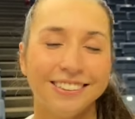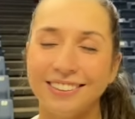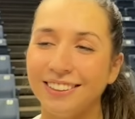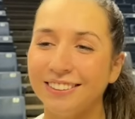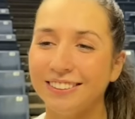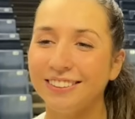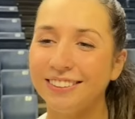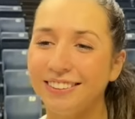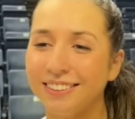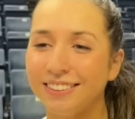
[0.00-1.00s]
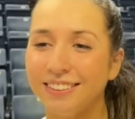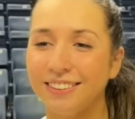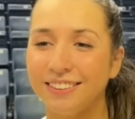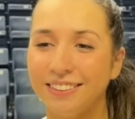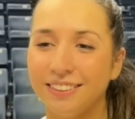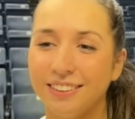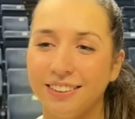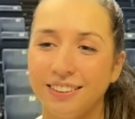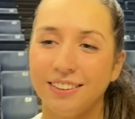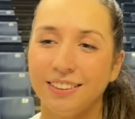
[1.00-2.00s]
so. Keeping on the
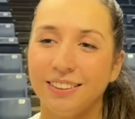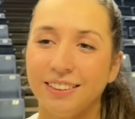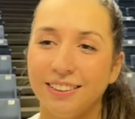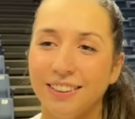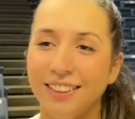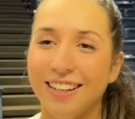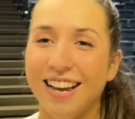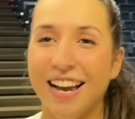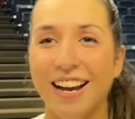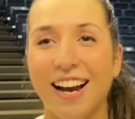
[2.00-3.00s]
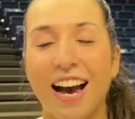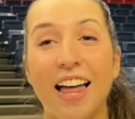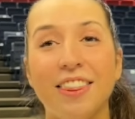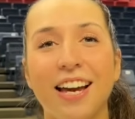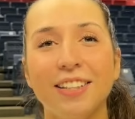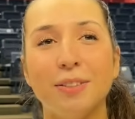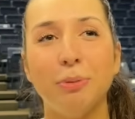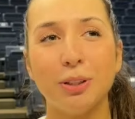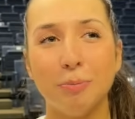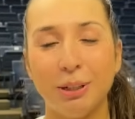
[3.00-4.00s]
Avena tradition? That's,
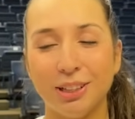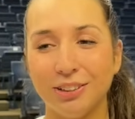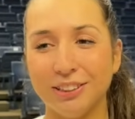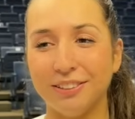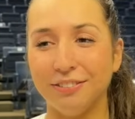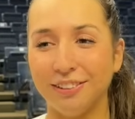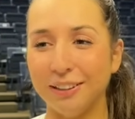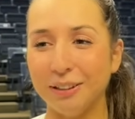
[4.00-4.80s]
those are big shoes to fill,